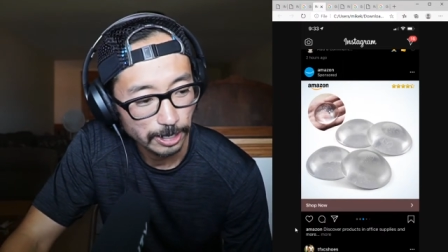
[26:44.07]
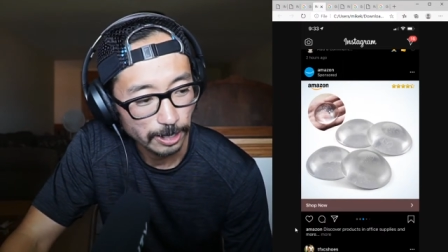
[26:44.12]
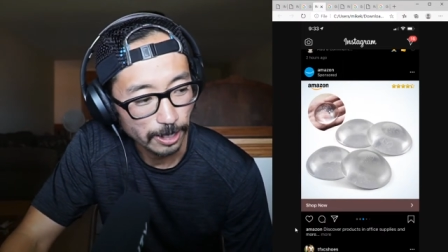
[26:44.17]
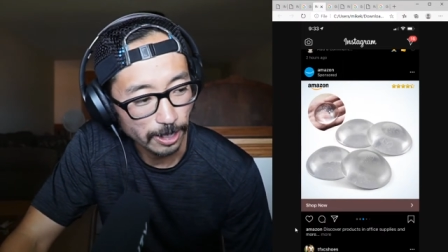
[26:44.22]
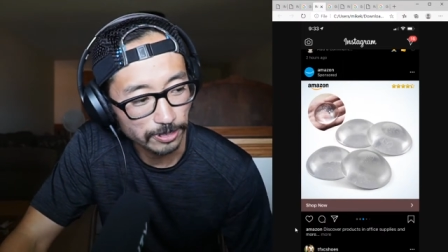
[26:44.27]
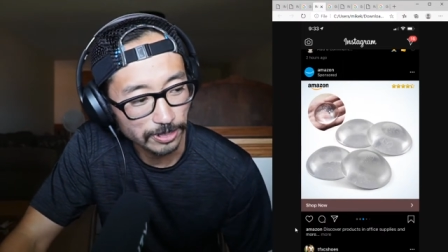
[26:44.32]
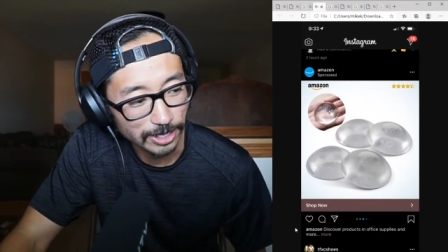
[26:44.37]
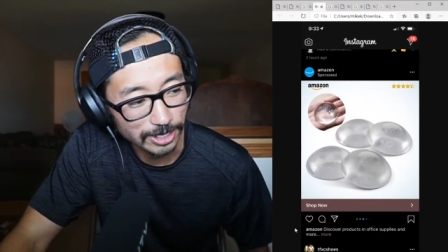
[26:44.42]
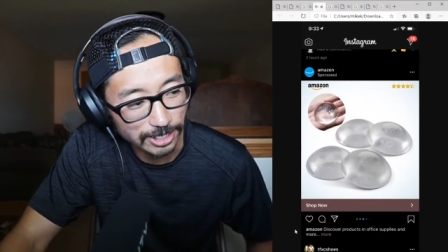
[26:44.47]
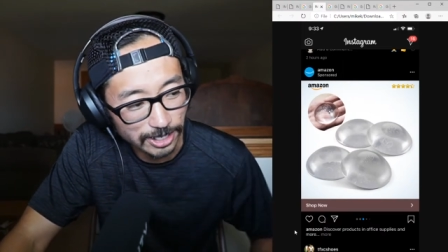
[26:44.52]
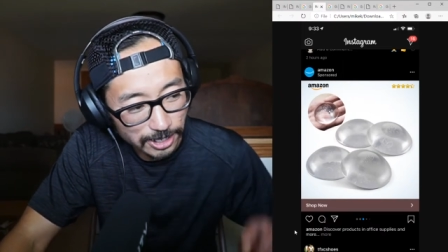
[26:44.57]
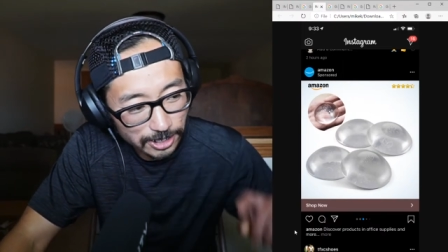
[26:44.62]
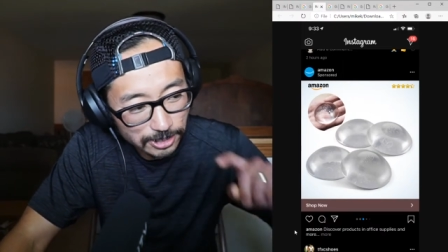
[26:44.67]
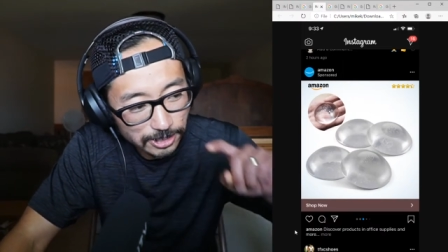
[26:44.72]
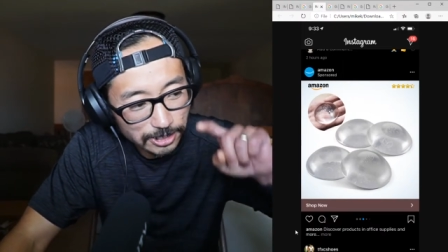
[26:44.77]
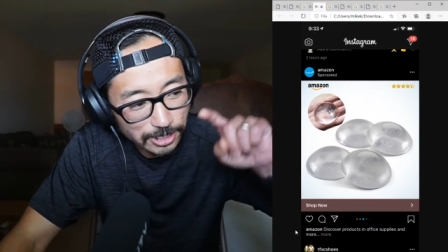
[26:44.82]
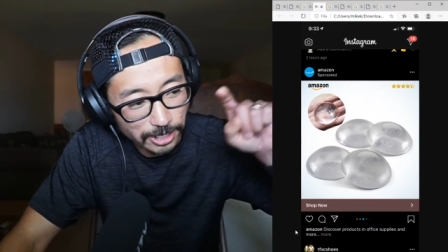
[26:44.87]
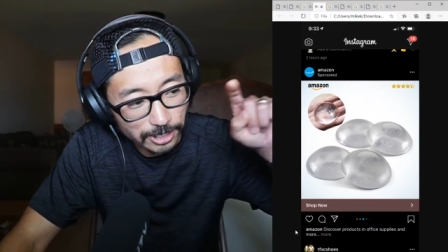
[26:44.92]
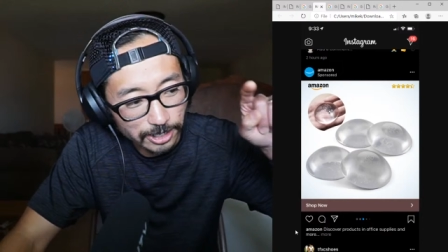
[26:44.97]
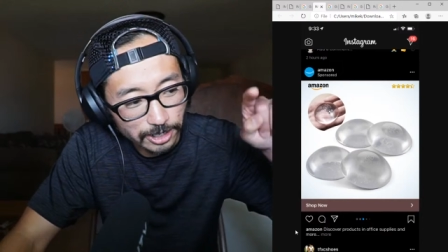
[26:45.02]
And then
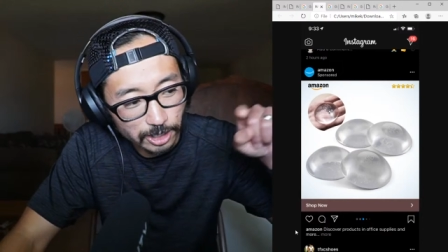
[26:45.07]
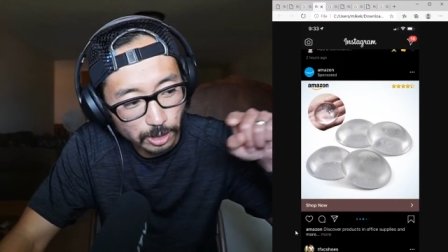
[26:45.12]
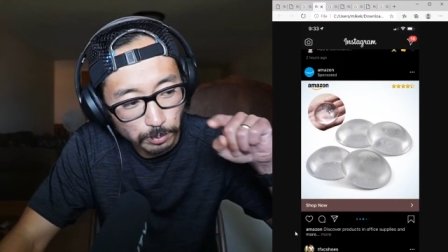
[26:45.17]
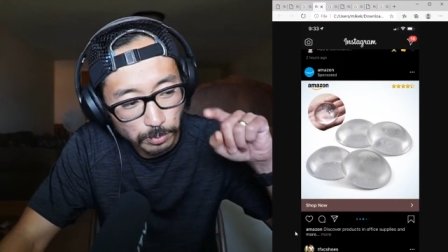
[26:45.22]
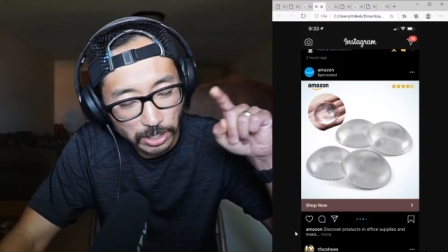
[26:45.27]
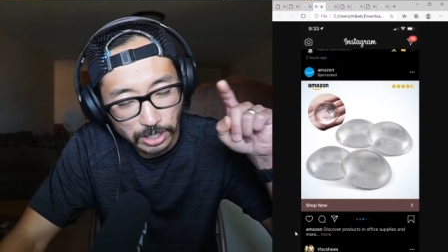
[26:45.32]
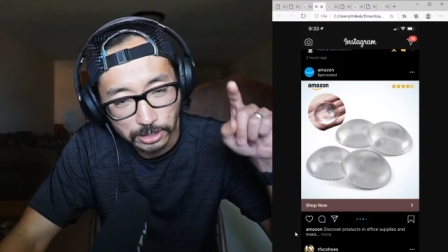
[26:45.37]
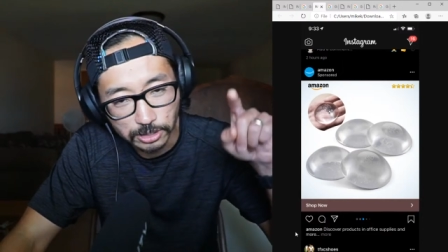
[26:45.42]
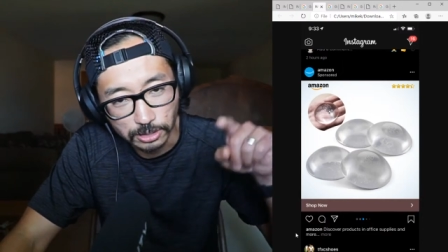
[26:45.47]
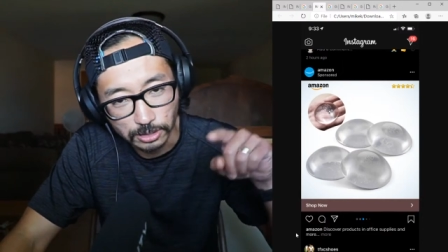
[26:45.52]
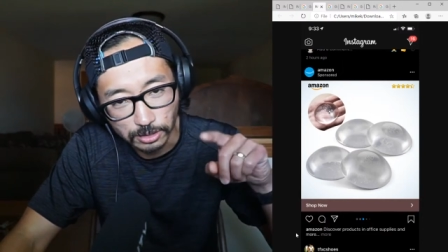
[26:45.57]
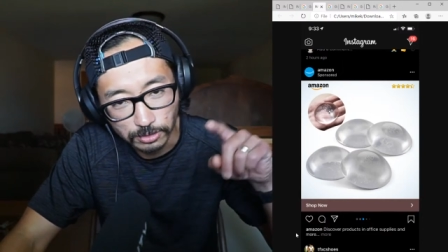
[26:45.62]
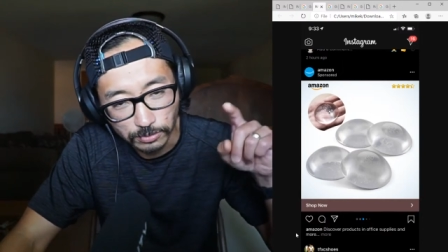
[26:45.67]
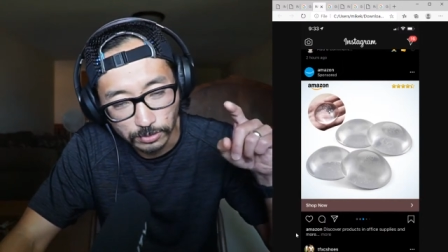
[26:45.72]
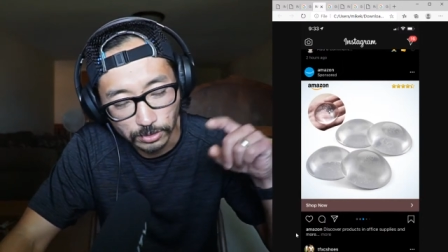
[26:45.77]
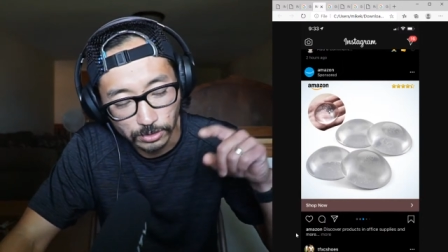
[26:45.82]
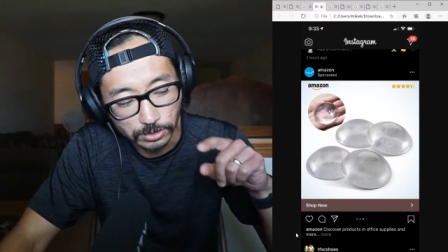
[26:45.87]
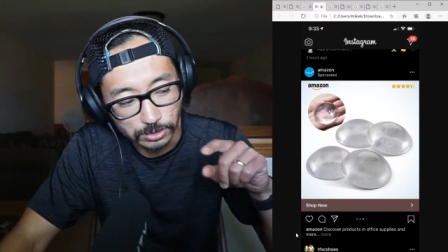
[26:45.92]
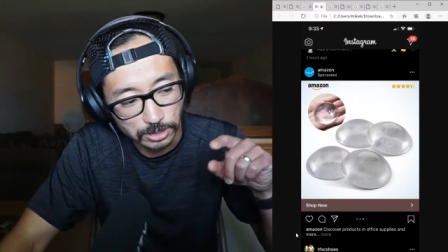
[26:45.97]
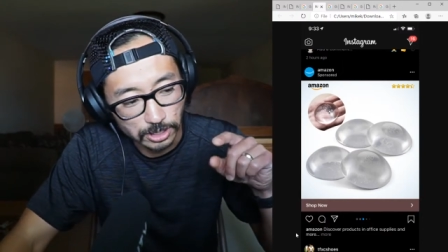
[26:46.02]
inset in the picture, for
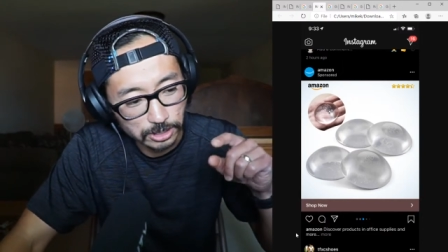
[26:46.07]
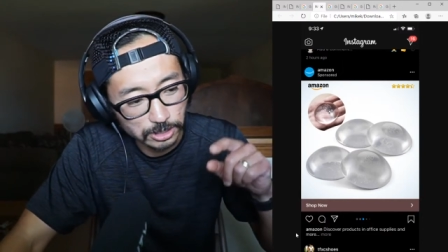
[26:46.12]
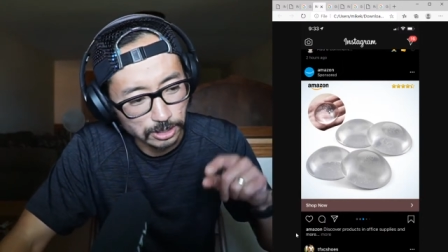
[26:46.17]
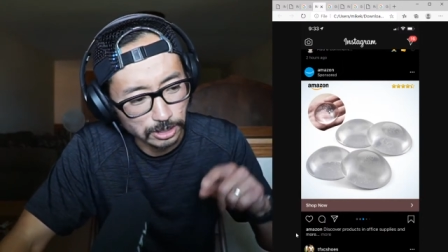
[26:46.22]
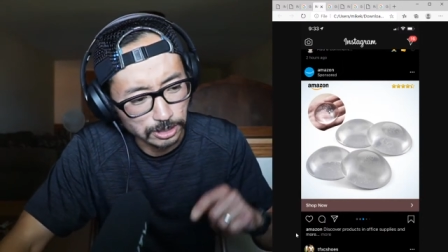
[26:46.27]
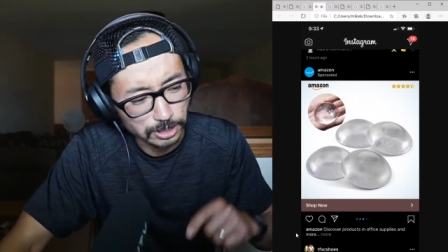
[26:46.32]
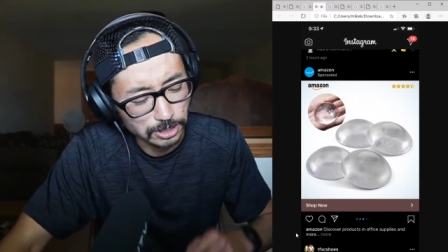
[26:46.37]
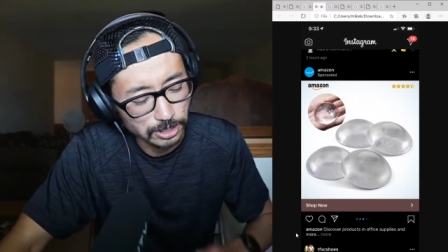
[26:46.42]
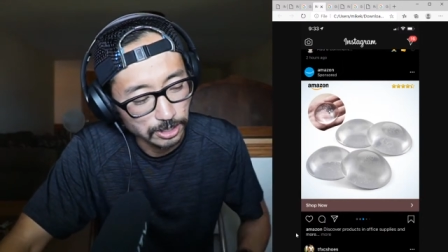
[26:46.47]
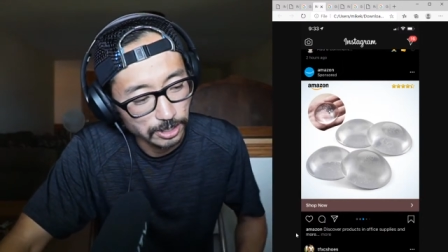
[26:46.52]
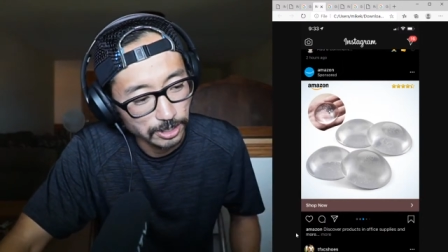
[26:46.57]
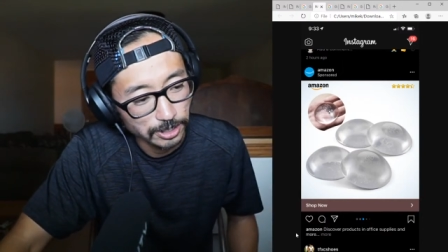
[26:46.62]
those listening,